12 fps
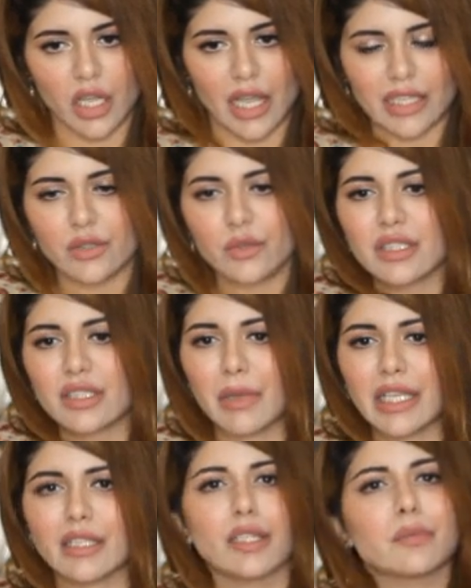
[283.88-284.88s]
I do
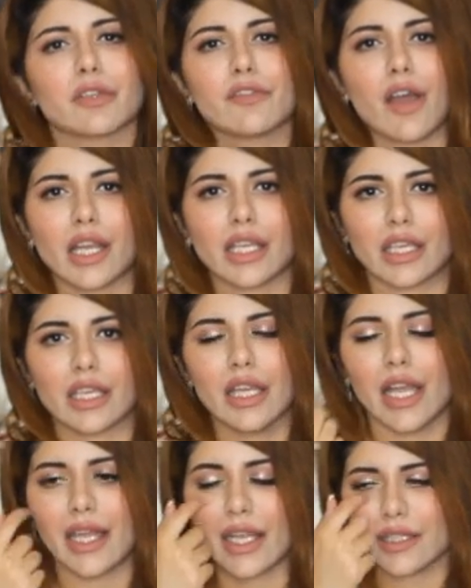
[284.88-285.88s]
smell a little bit of honey,
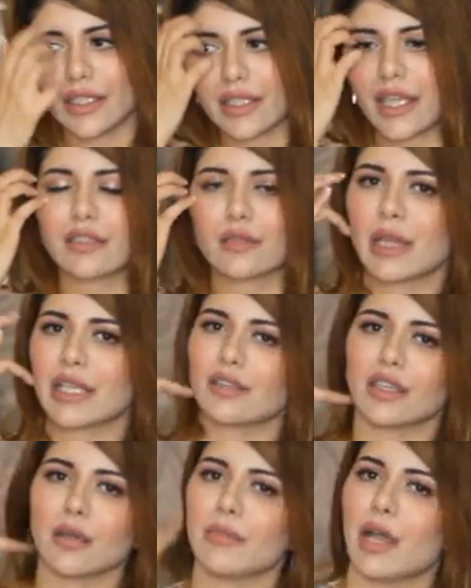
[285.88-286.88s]
and I think that is the best
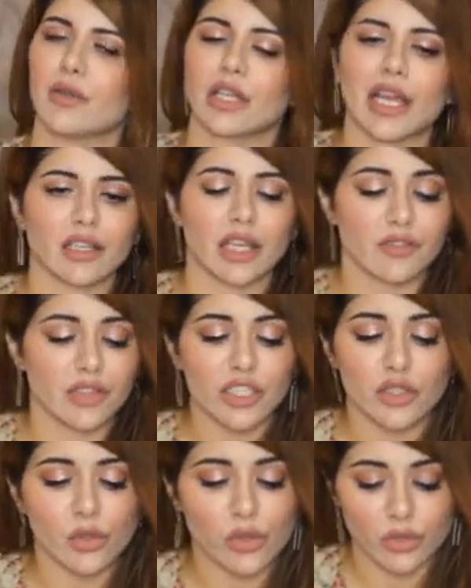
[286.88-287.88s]
thing about it. I
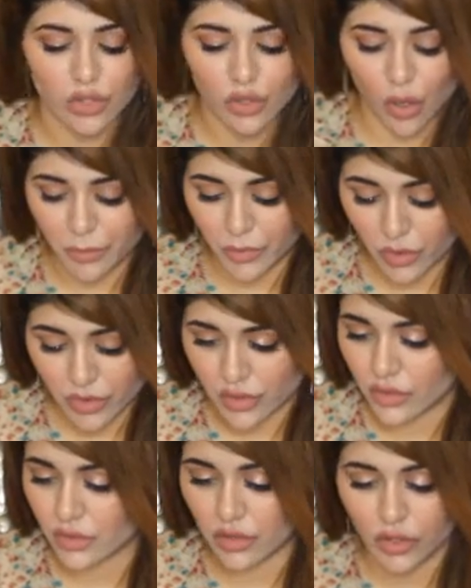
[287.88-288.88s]
really don't know the top notes
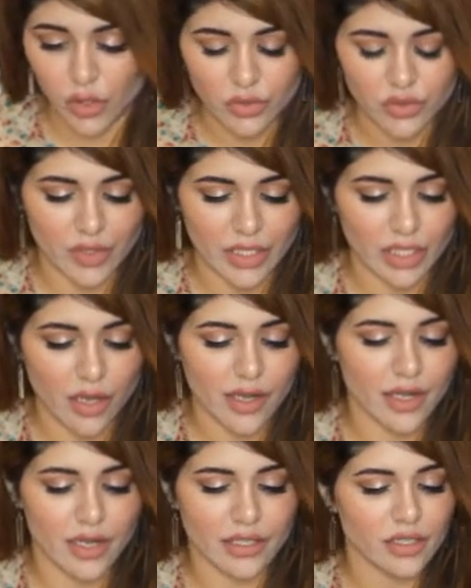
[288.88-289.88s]
or the notes right now,
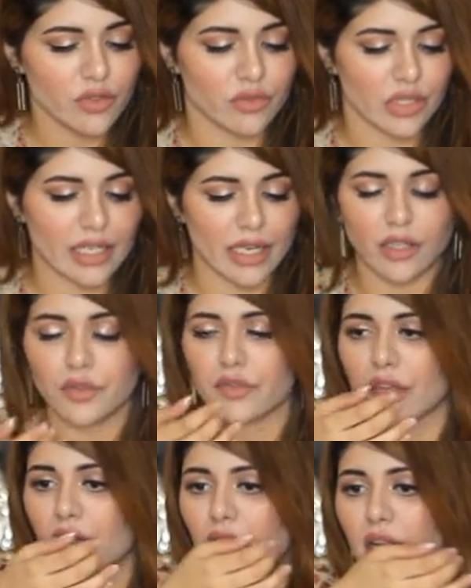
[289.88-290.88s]
and I didn't read any of
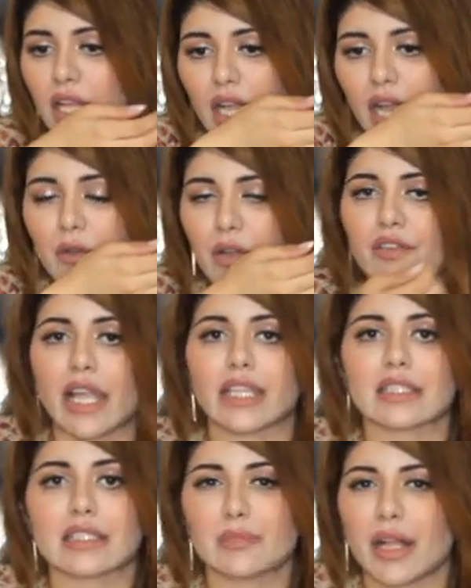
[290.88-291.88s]
that. However, I
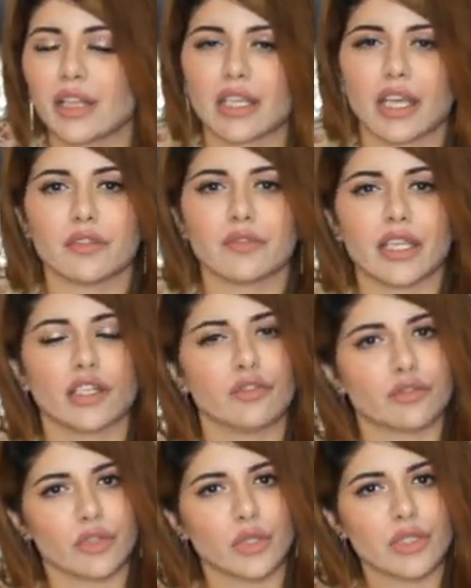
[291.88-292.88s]
can smell kind of like
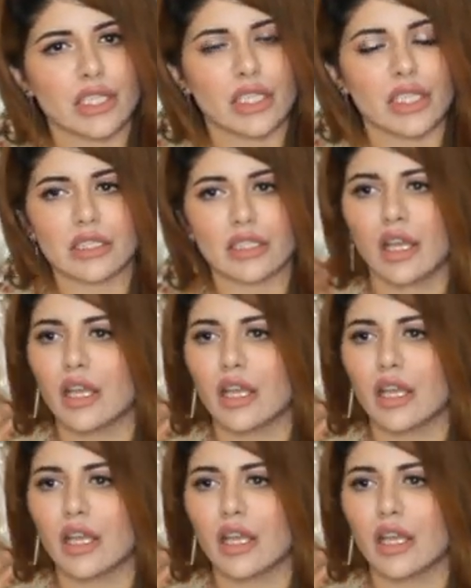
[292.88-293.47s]
roses.